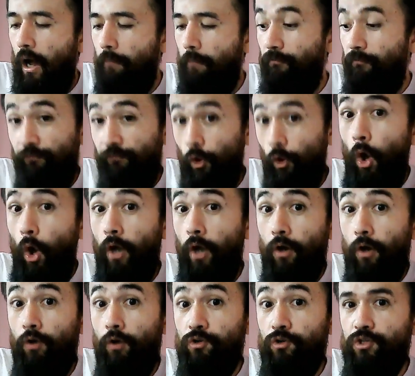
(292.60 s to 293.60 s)
flawed
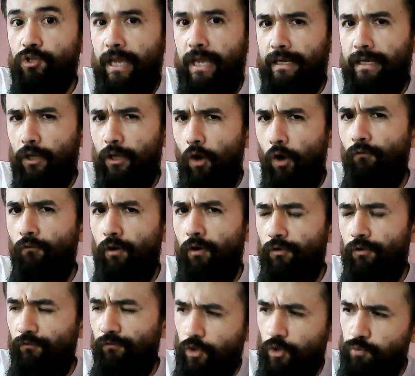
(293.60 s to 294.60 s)
understanding of
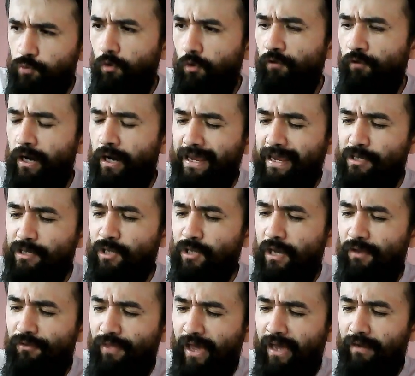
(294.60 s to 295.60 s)
the first mover is
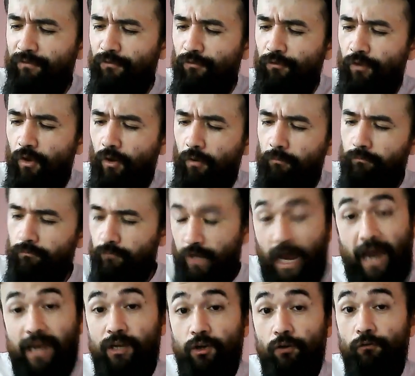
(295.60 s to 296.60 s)
that the
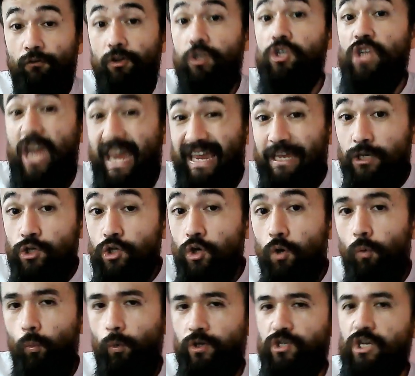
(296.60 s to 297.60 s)
kind of change
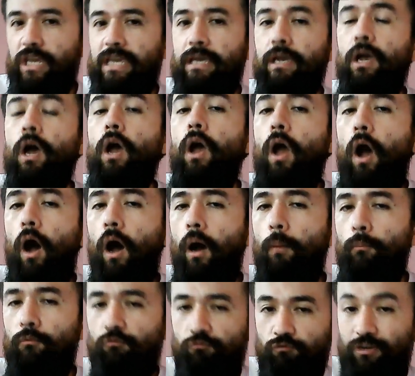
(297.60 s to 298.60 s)
which he
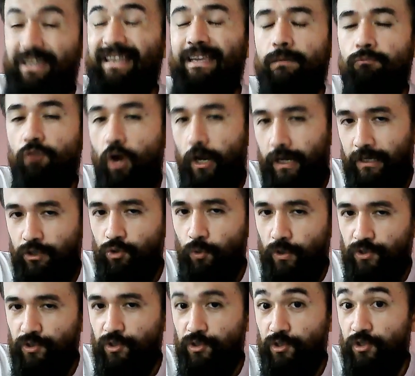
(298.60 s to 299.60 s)
really brought into
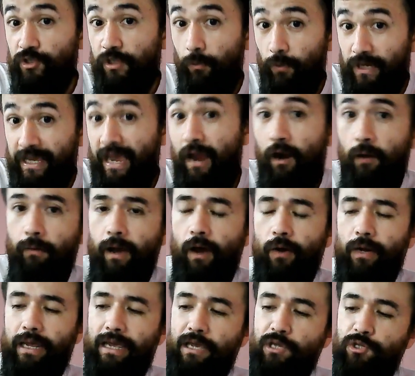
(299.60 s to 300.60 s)
existence that we care
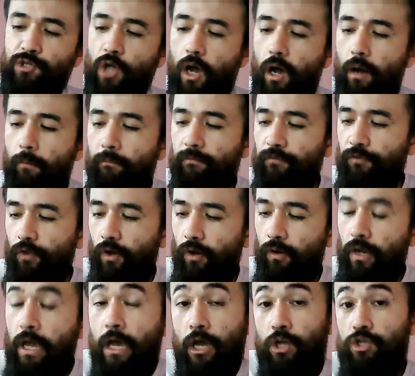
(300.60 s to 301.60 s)
about is
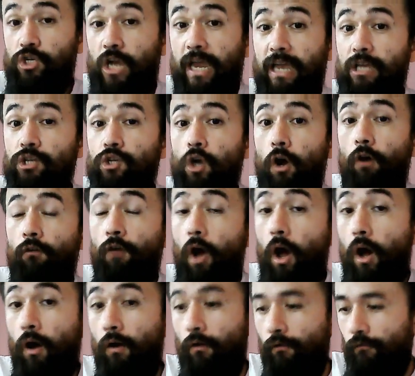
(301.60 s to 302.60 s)
the change
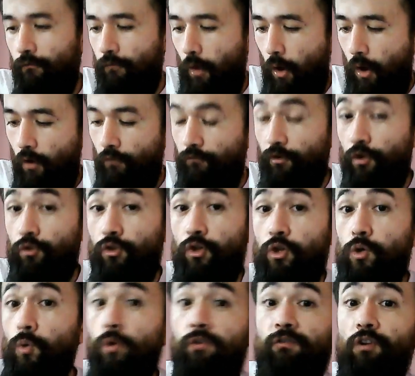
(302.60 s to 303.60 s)
of the
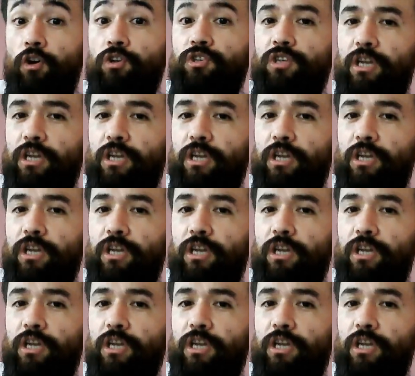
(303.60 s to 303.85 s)
universe